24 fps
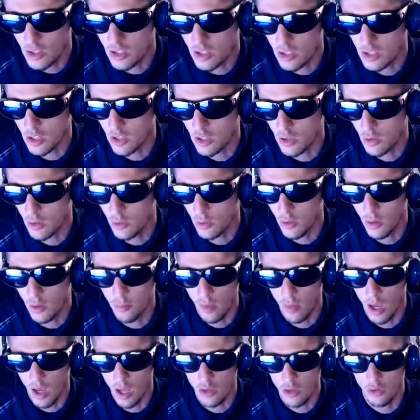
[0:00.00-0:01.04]
to you on
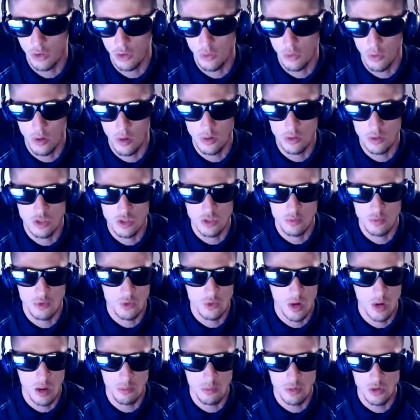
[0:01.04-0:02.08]
my 200
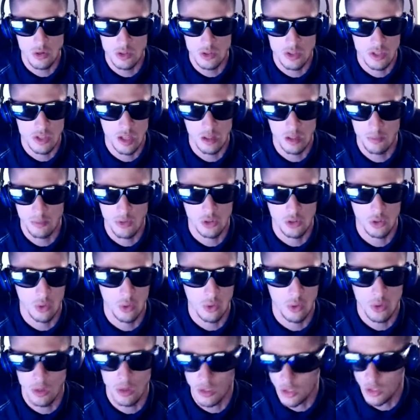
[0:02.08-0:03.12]
subscribers
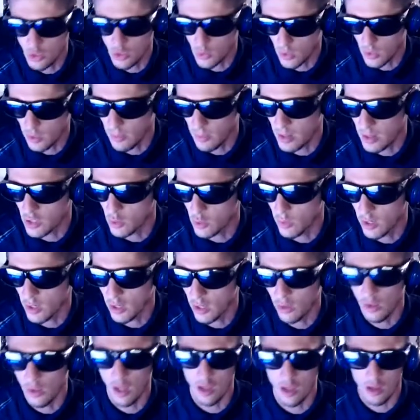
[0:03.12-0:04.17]
celebratory stream as
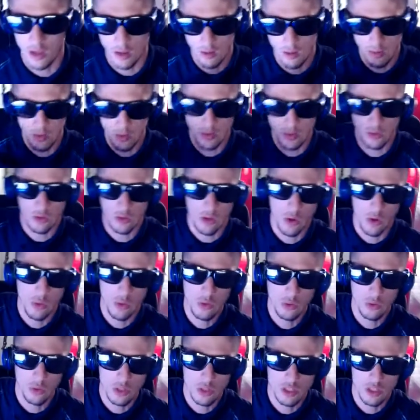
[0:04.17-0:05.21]
well. Like
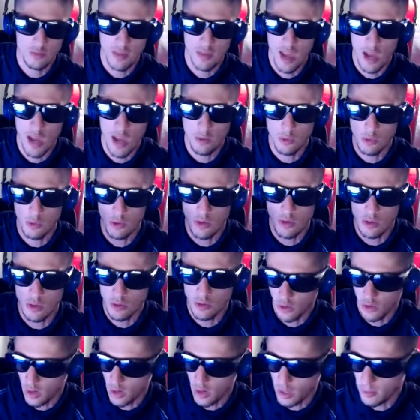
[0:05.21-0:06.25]
going towards the back, we were
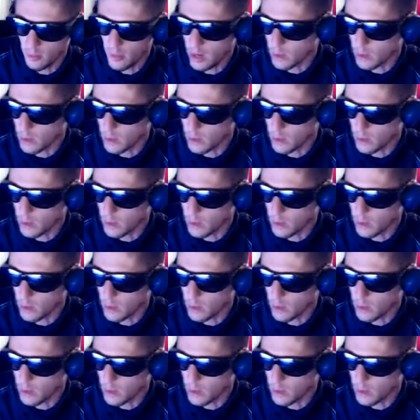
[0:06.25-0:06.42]
talking about